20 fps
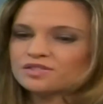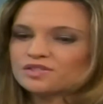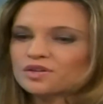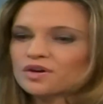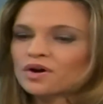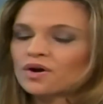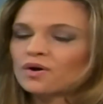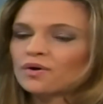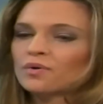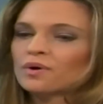
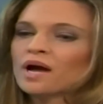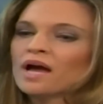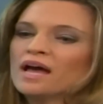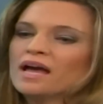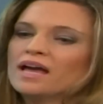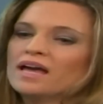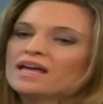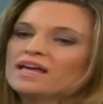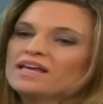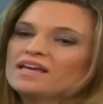So
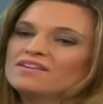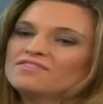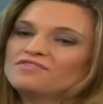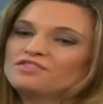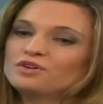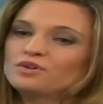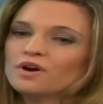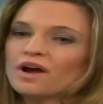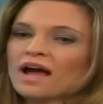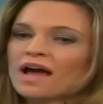if
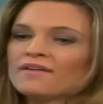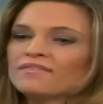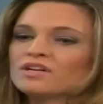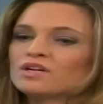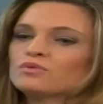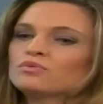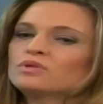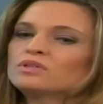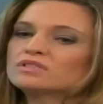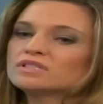you're having a
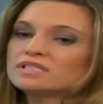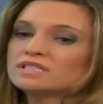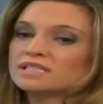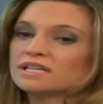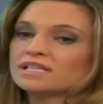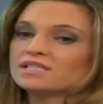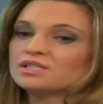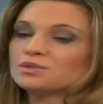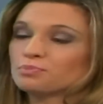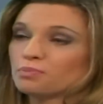real
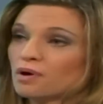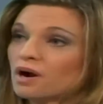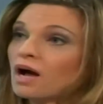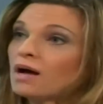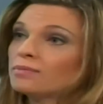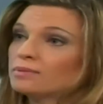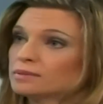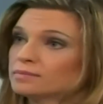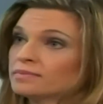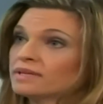cyst
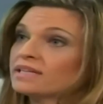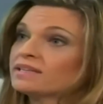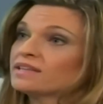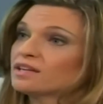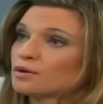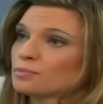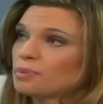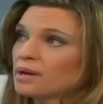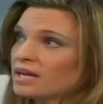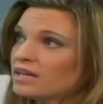problem, like they're
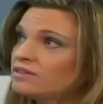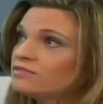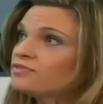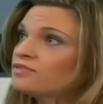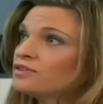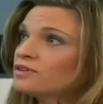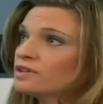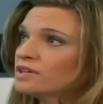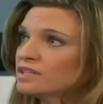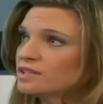
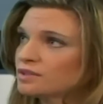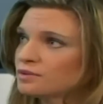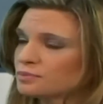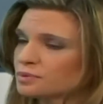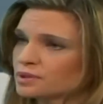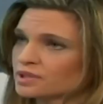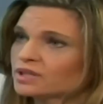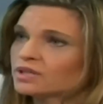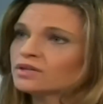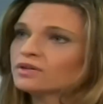painful and they're
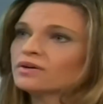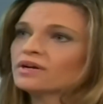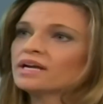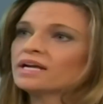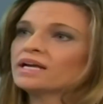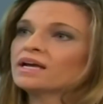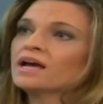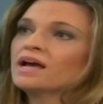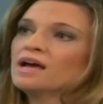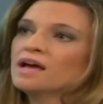
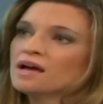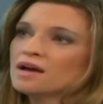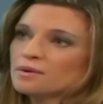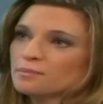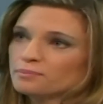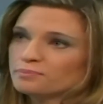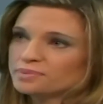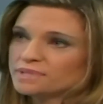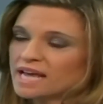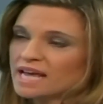recurring,
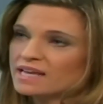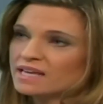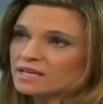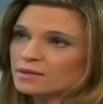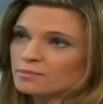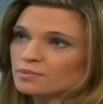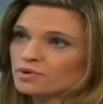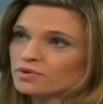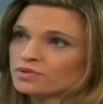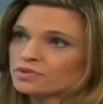taking
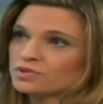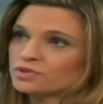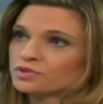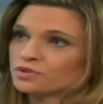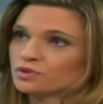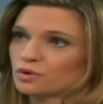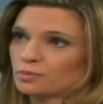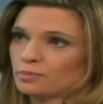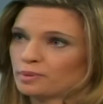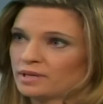birth
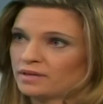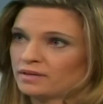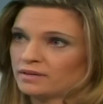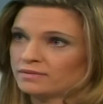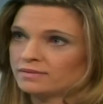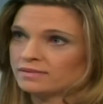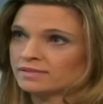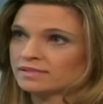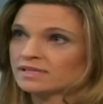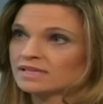control
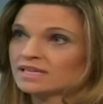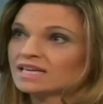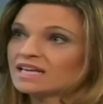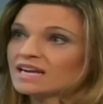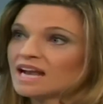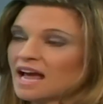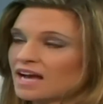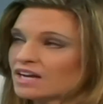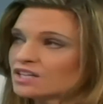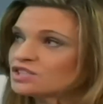pills can
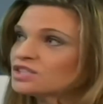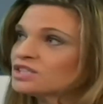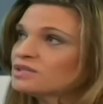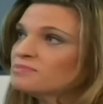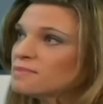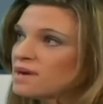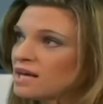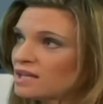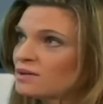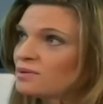actually
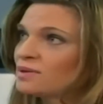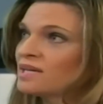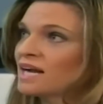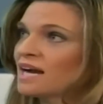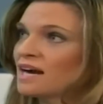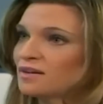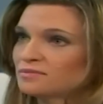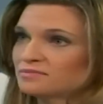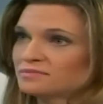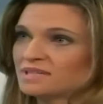mellow it
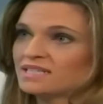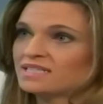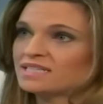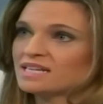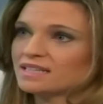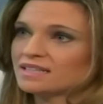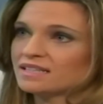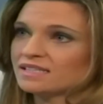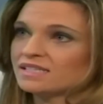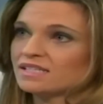out and
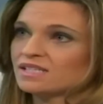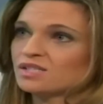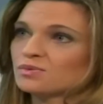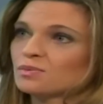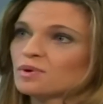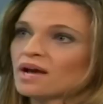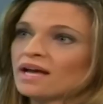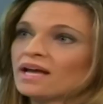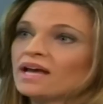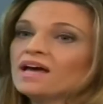take the cysts
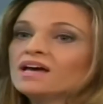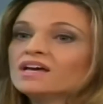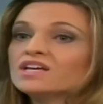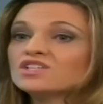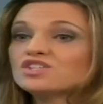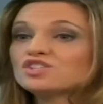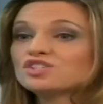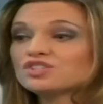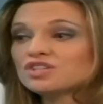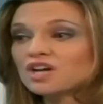away.
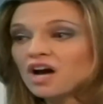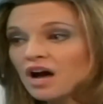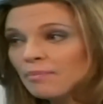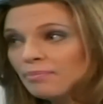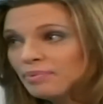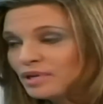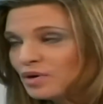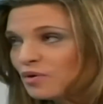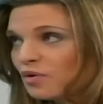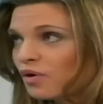
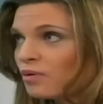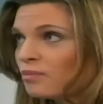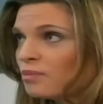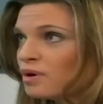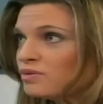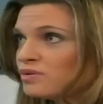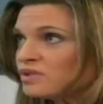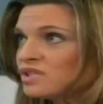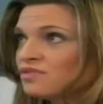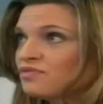Stopping
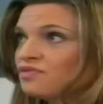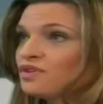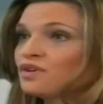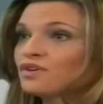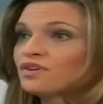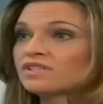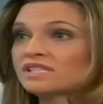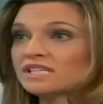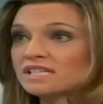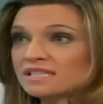hormones, if you're a
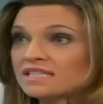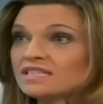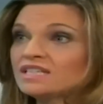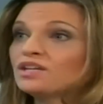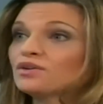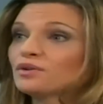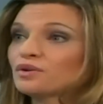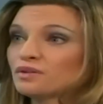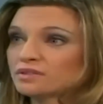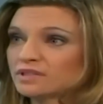
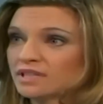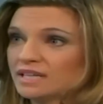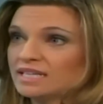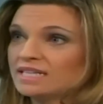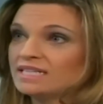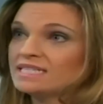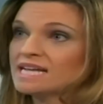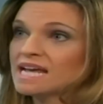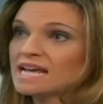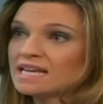60-year-old lady
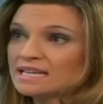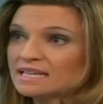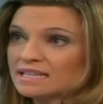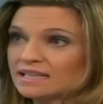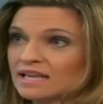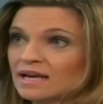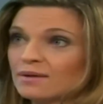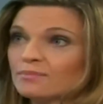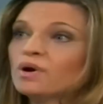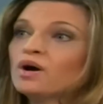taking
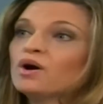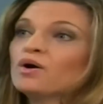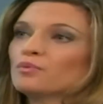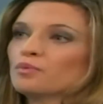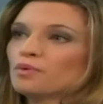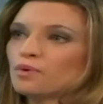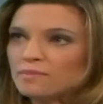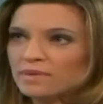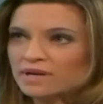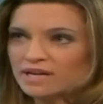them,
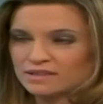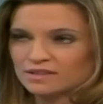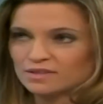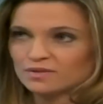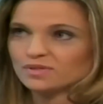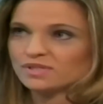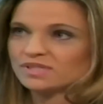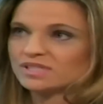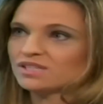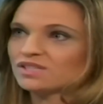will make those
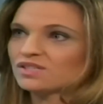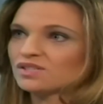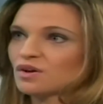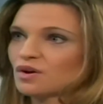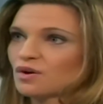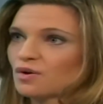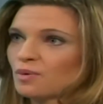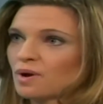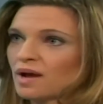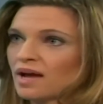cysts go
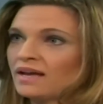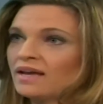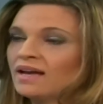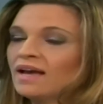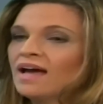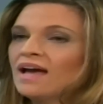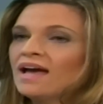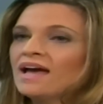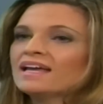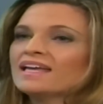away.
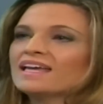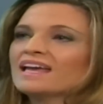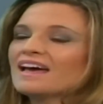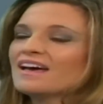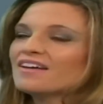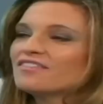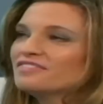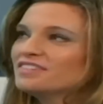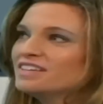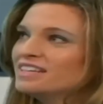
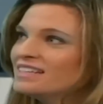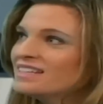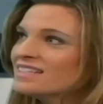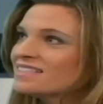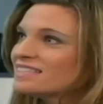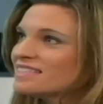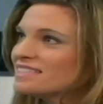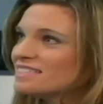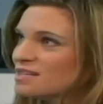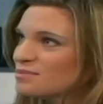Caffeine is
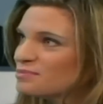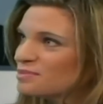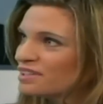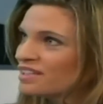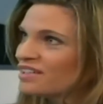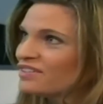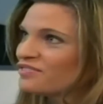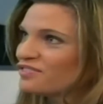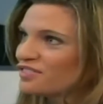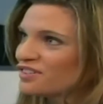a
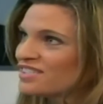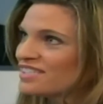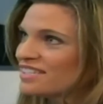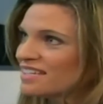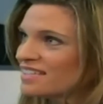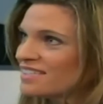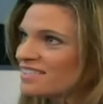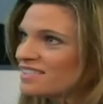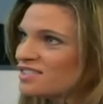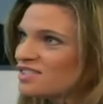stimulant for
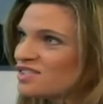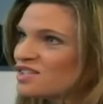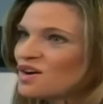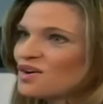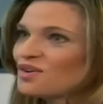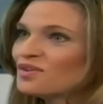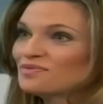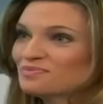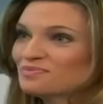cysts. So that, so is,